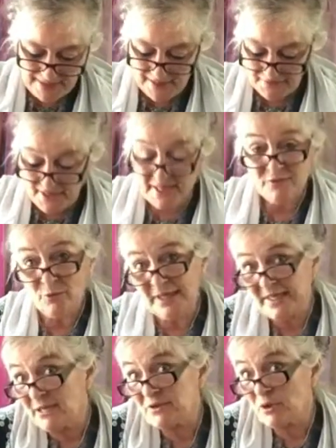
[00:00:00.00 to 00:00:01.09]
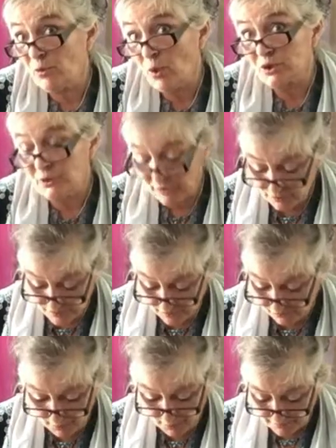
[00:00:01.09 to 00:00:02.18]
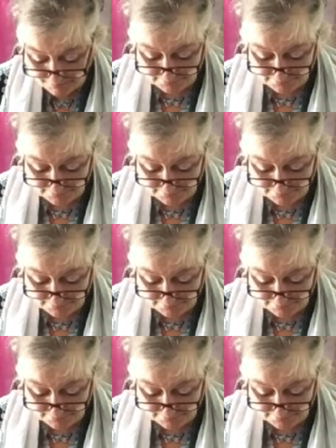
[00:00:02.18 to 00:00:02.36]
And then, when it comes to watering your soft pot,